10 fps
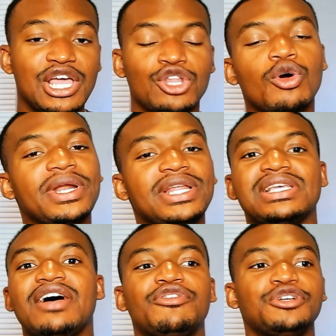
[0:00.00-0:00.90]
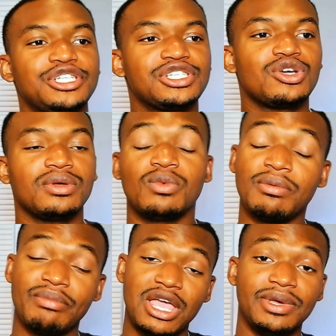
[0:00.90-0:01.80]
Nobody's ever just going, well,
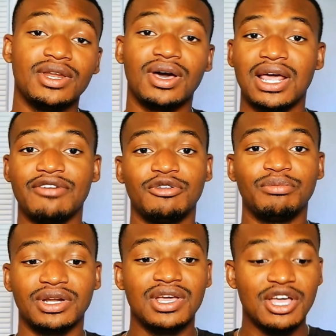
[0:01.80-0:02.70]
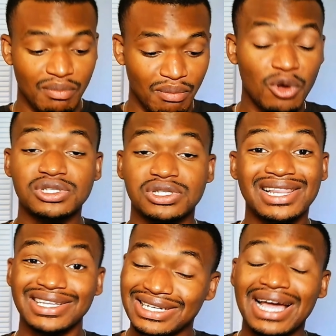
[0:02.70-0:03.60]
maybe not ever, but most
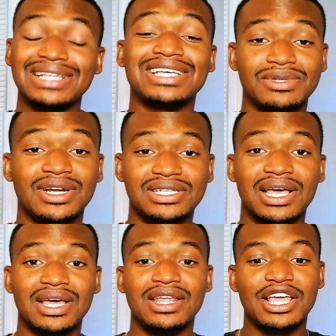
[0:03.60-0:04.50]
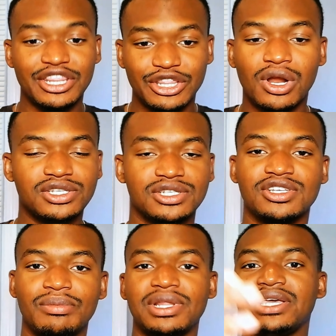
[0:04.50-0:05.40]
likely 9 times out of 10, they're not just going
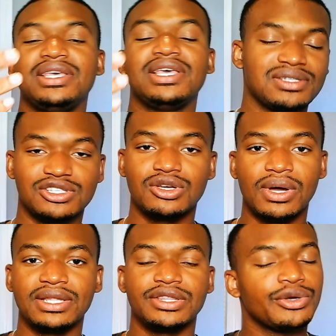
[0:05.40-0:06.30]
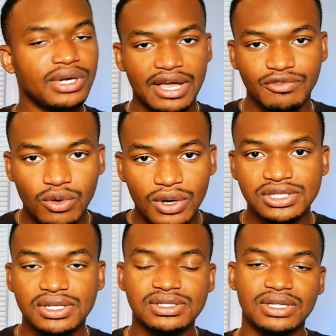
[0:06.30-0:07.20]
to be like, yes, let's go ahead. They're going to have
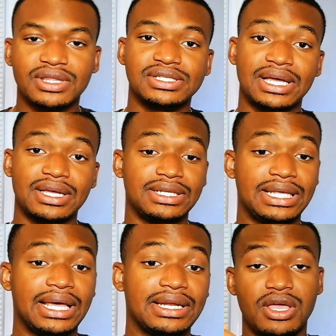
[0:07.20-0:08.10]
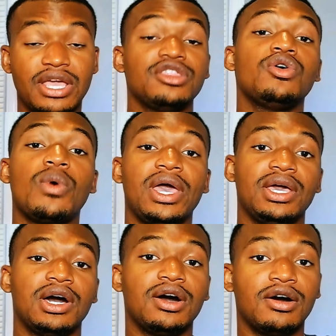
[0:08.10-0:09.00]
questions and things that could get in the way
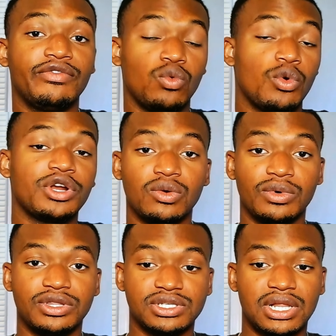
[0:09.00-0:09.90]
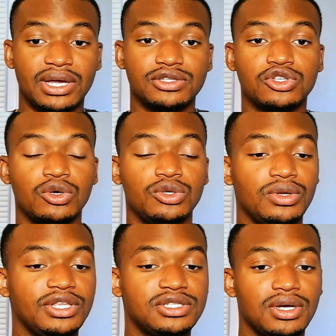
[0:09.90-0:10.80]
of working with this client. So you
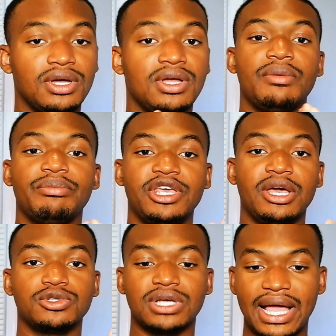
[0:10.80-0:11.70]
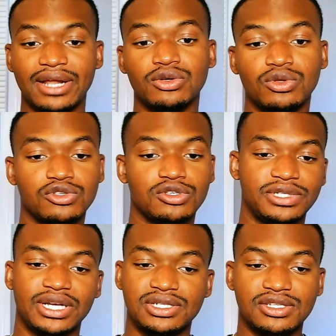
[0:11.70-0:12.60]
need to be able to handle those
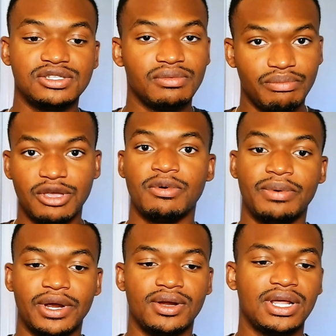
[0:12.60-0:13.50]
objections, be prepared.